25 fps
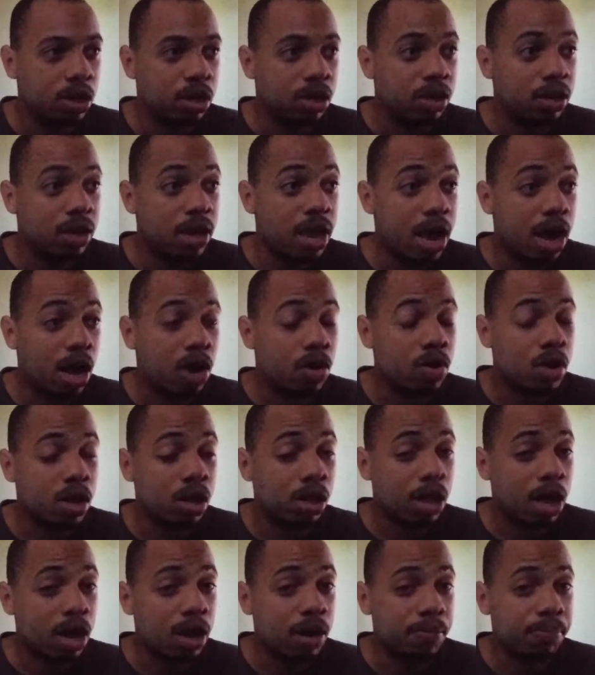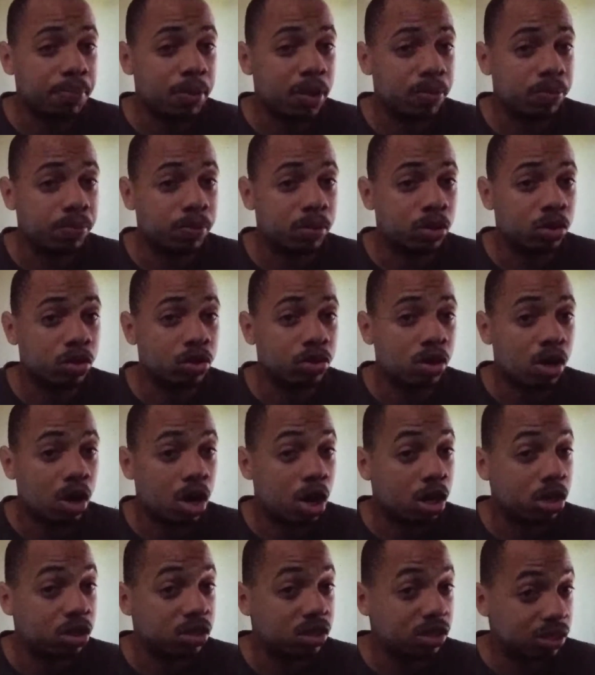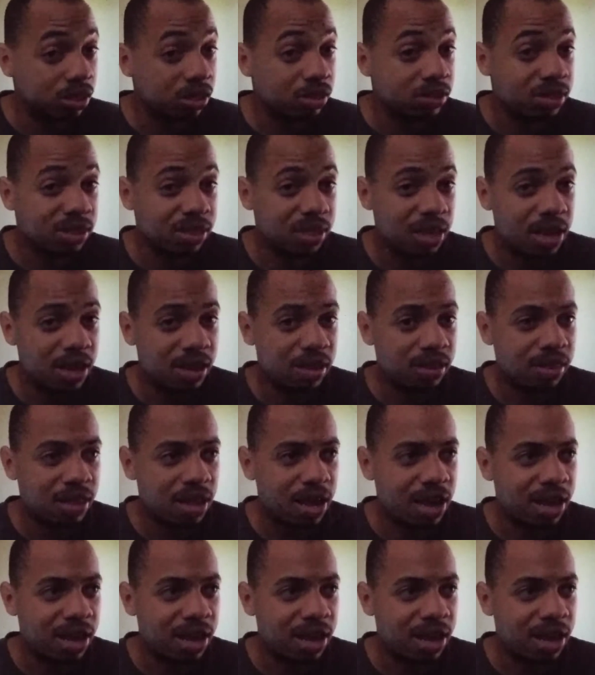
Now, a lot of people are still saying